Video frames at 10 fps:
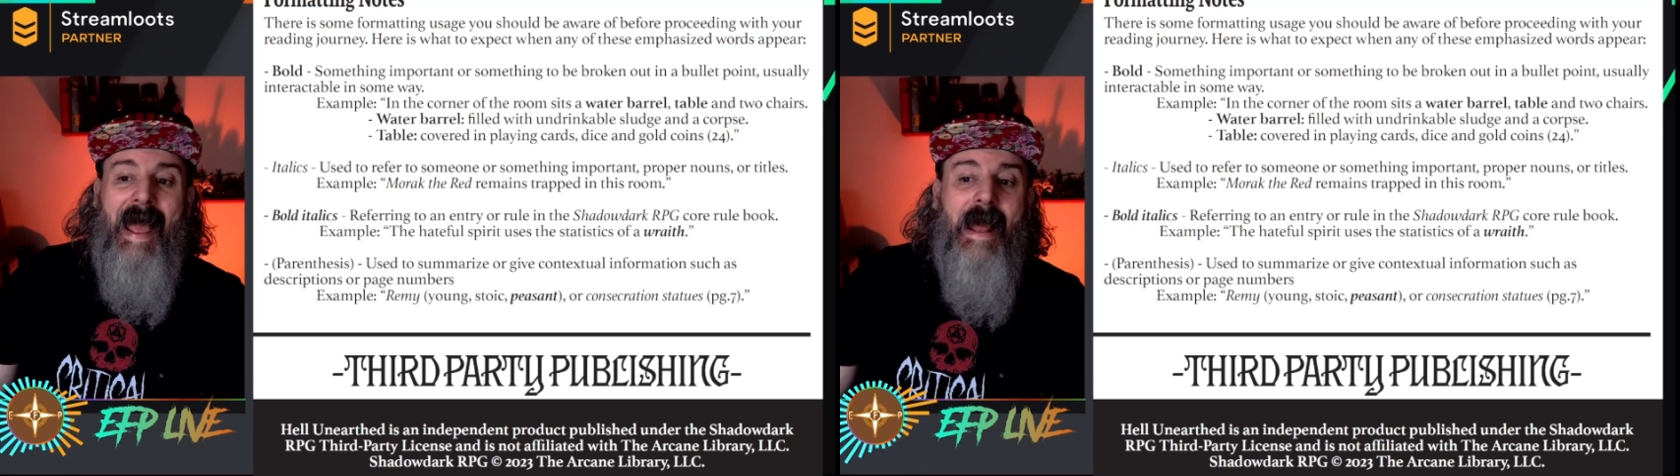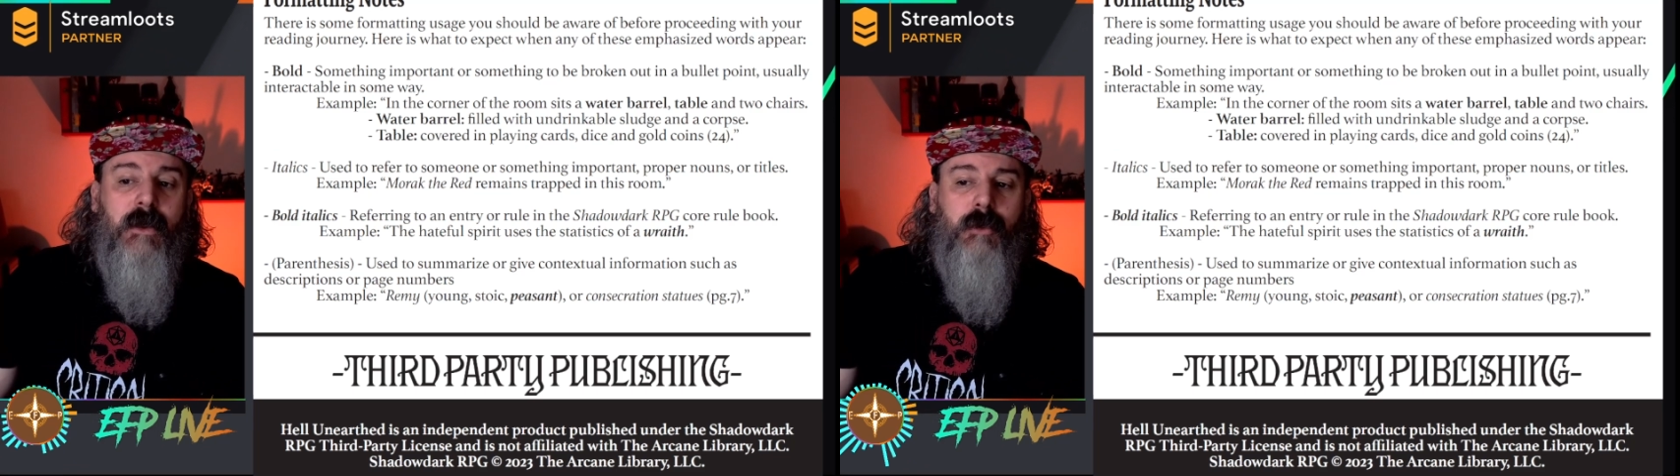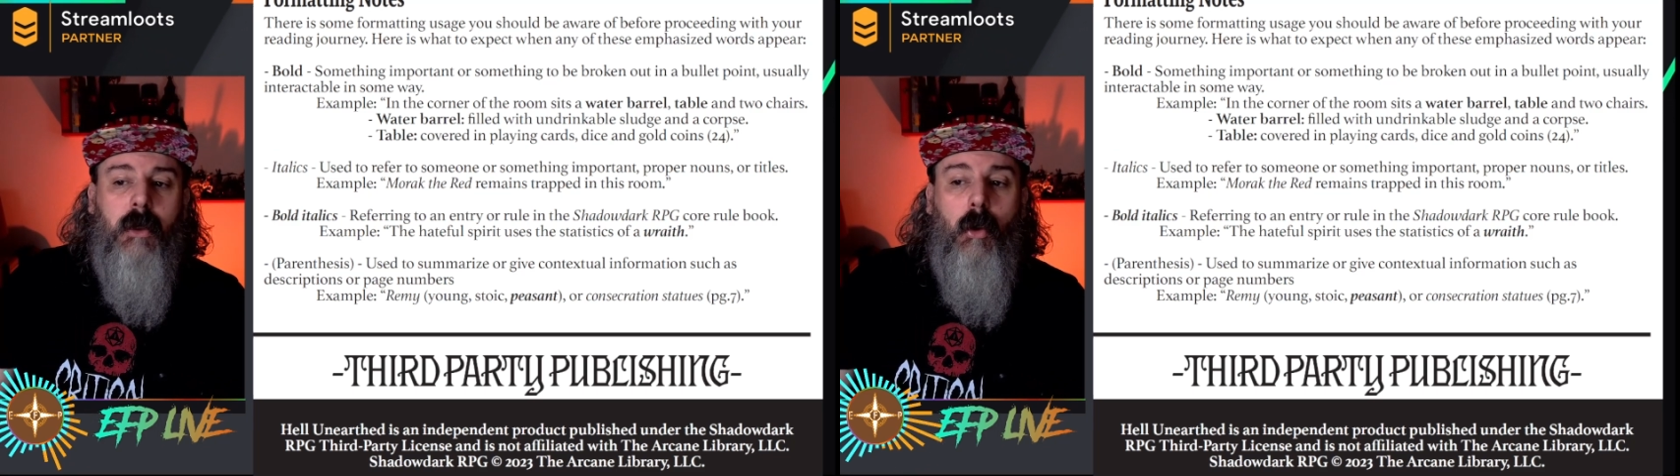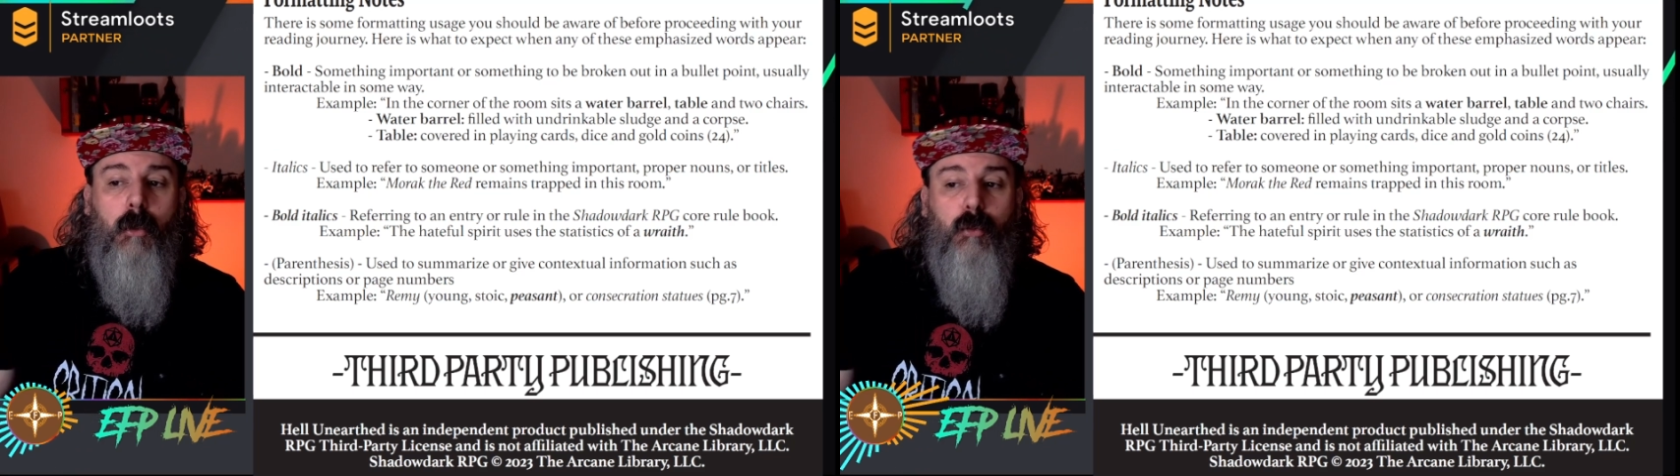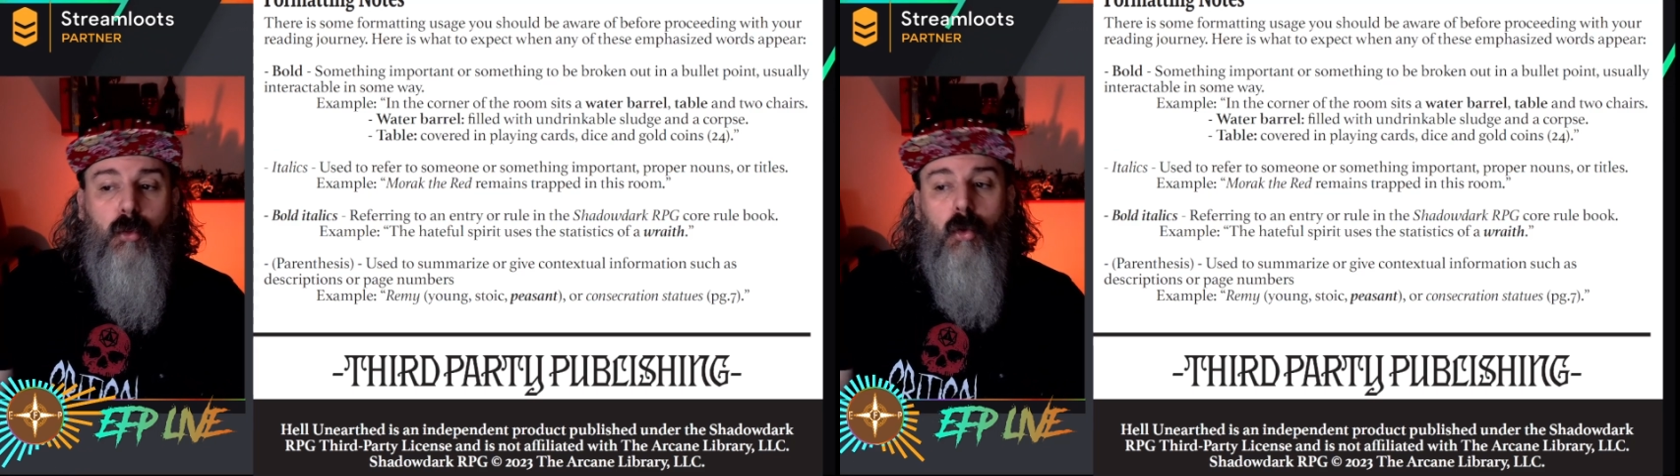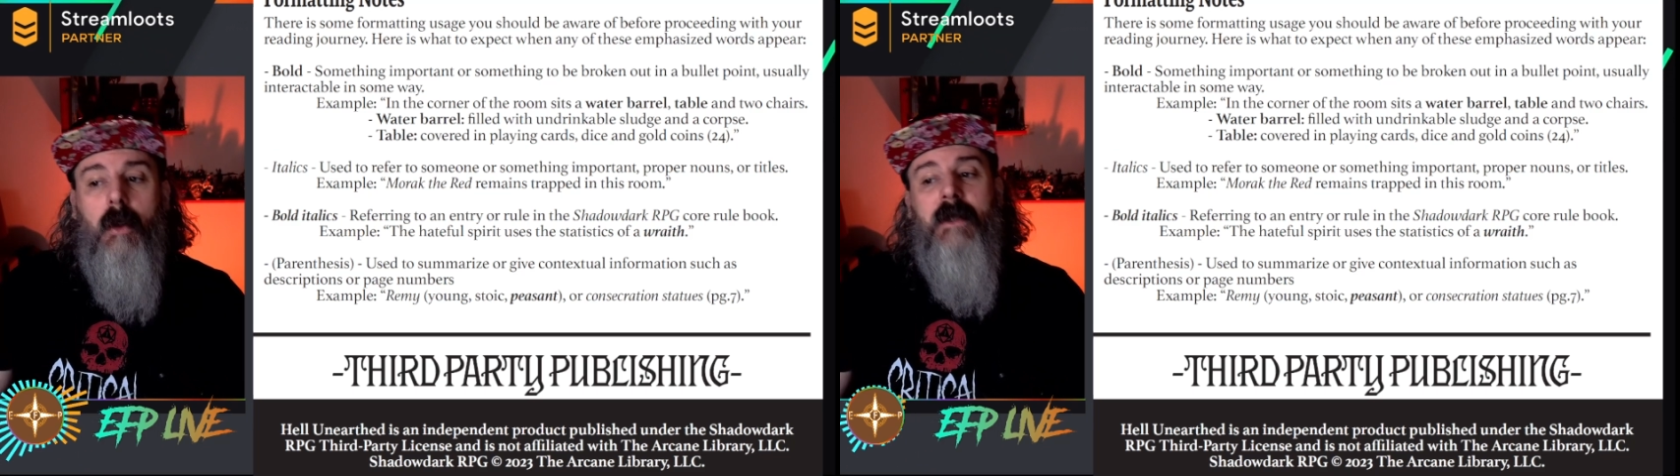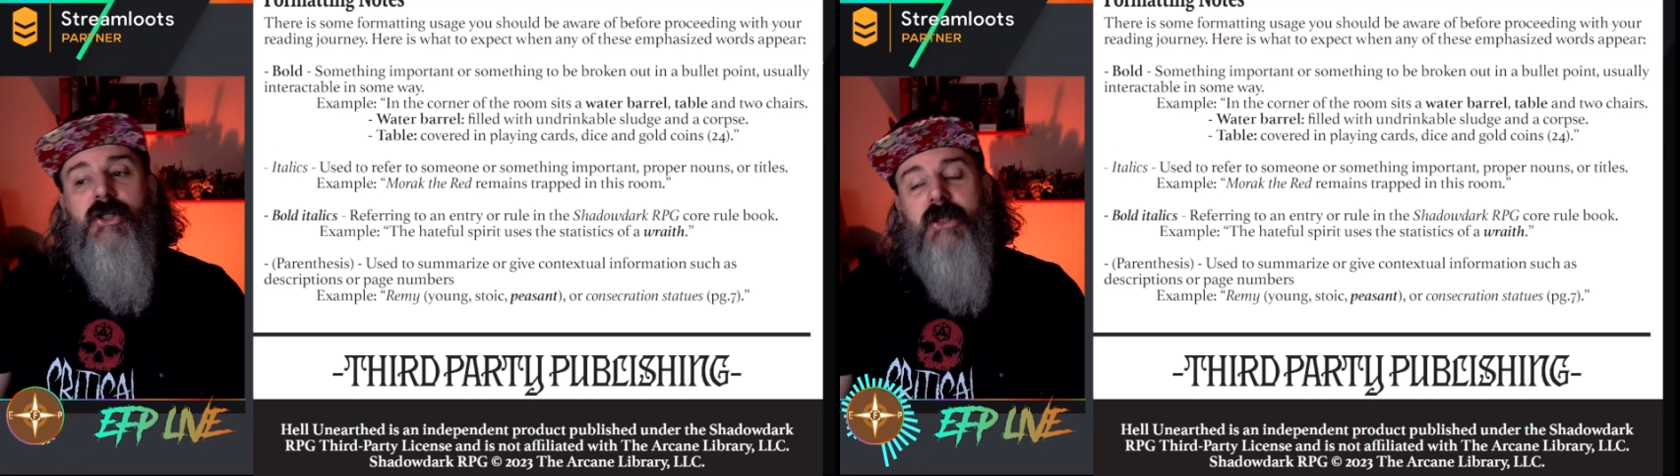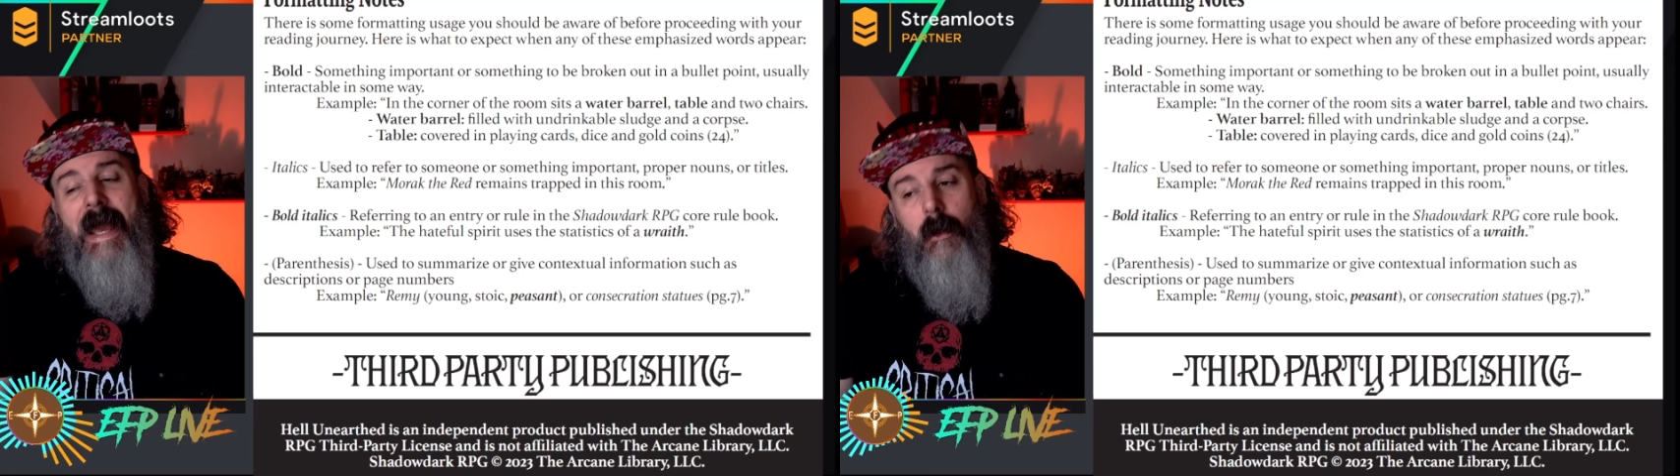entry or rule in
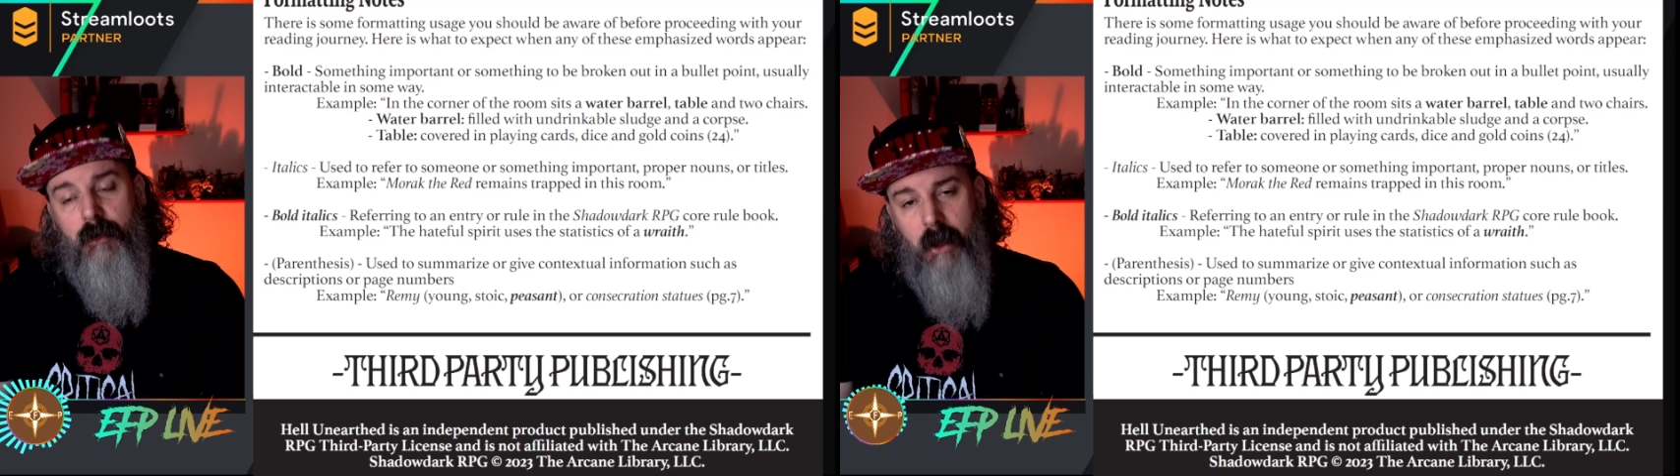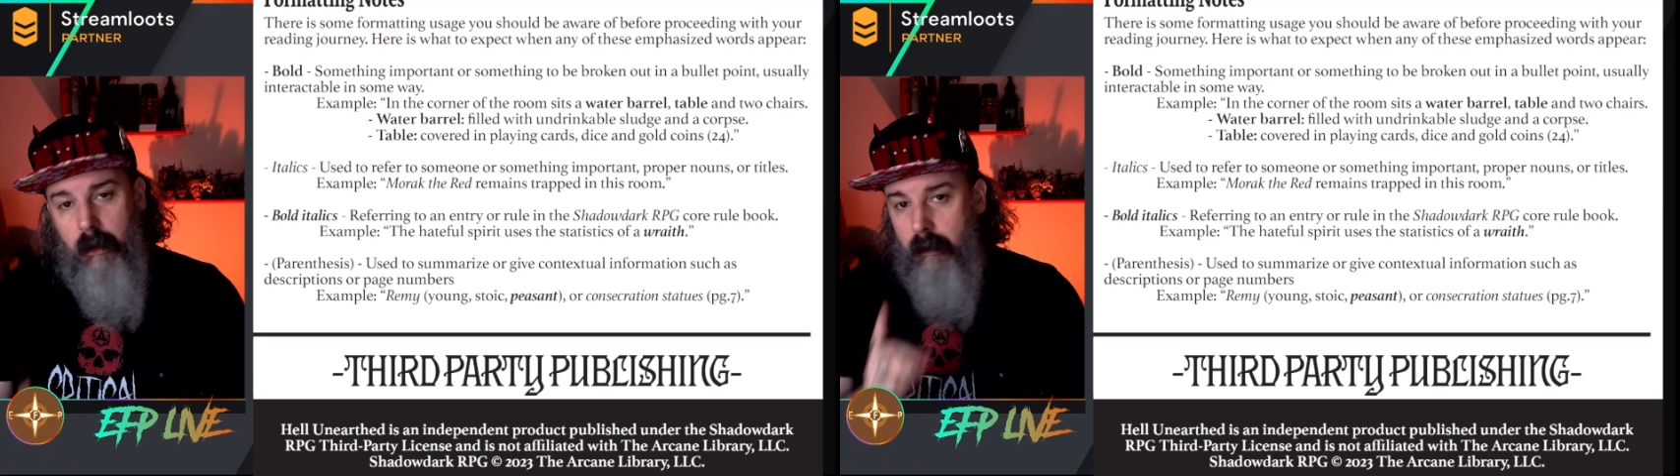Shadowdark.